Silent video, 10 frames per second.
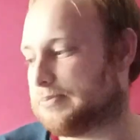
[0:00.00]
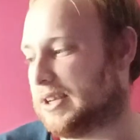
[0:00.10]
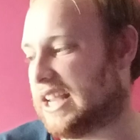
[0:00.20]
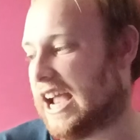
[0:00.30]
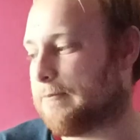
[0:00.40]

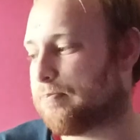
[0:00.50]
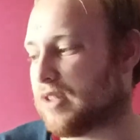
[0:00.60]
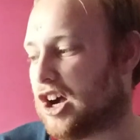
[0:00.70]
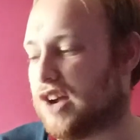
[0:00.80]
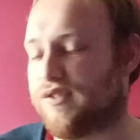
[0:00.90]
But yeah,
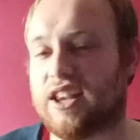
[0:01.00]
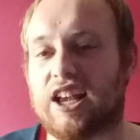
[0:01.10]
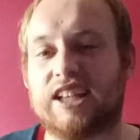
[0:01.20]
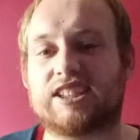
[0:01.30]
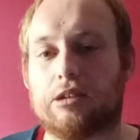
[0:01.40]
I
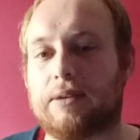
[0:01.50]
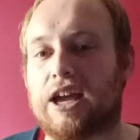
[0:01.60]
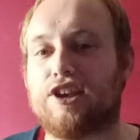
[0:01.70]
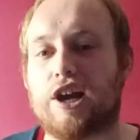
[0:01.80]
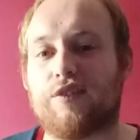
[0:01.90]
think it's gonna be
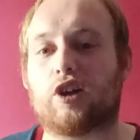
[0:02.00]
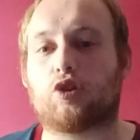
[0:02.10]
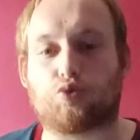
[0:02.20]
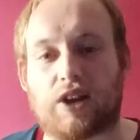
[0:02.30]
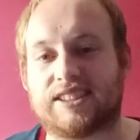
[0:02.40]
another
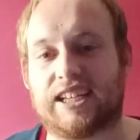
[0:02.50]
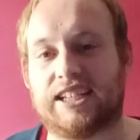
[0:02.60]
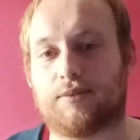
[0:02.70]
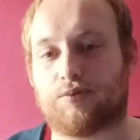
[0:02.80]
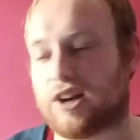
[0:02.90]
great
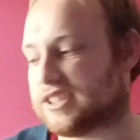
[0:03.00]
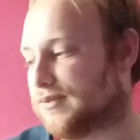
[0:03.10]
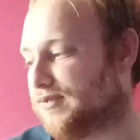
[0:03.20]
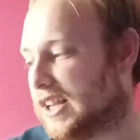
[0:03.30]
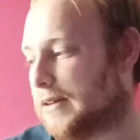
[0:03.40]
season for
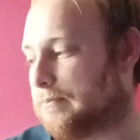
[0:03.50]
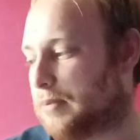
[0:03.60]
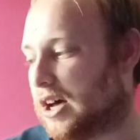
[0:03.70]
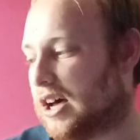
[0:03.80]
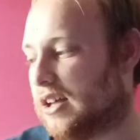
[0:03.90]
Aston Villa,
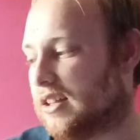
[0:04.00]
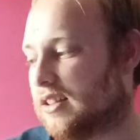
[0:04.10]
but